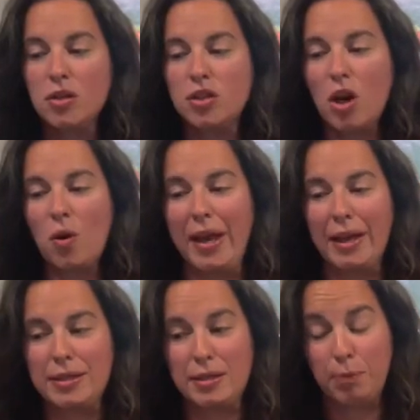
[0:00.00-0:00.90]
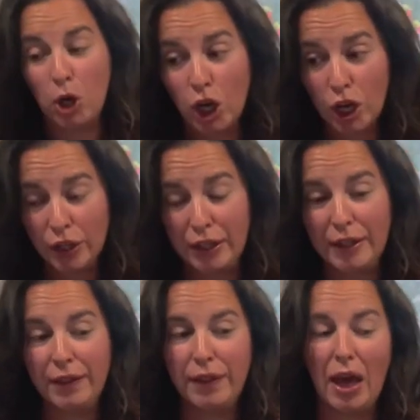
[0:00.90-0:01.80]
So it's a bird
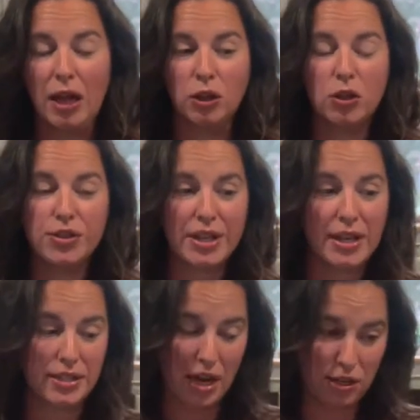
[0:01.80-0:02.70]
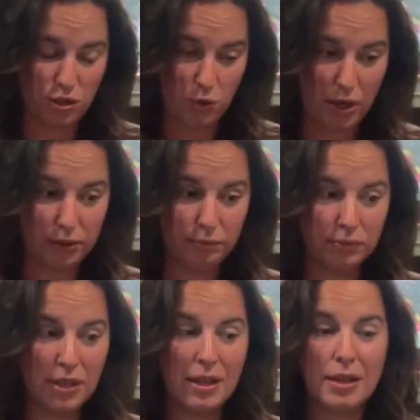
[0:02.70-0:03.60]
that looks like a dinosaur,
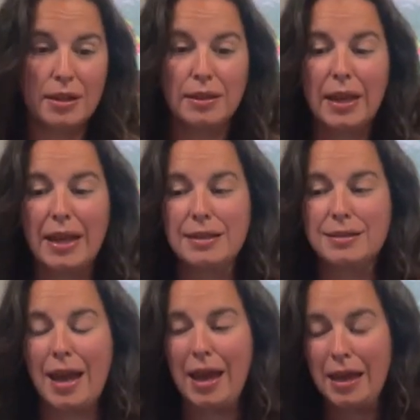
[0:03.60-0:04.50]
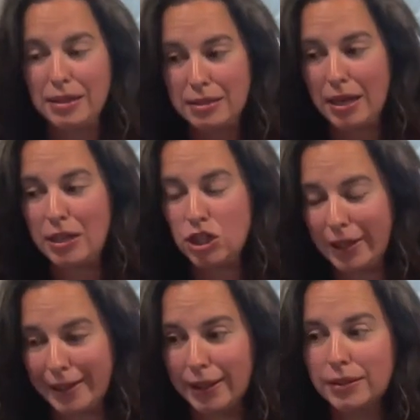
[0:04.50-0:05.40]
lays eggs like a
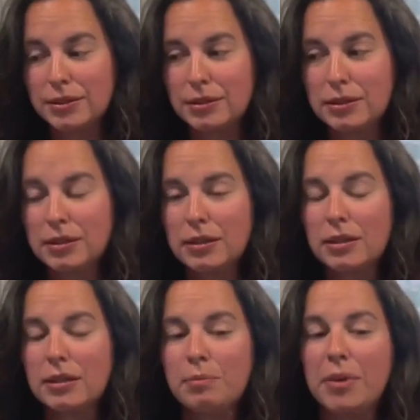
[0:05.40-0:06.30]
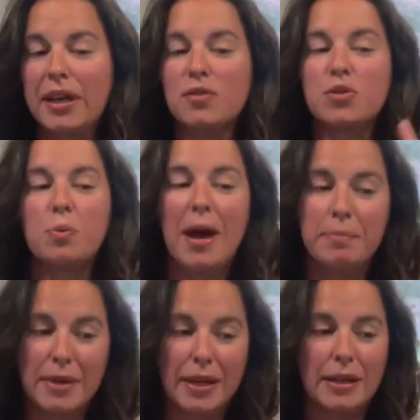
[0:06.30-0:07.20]
chicken, but gives red
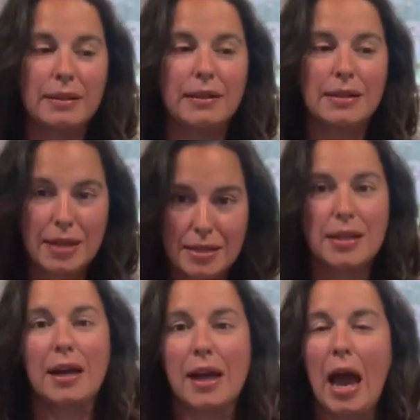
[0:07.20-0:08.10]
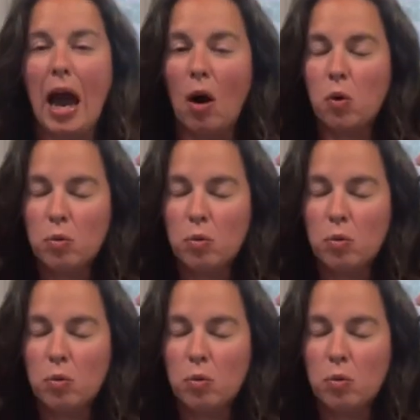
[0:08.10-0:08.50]
meat that tastes like a cow.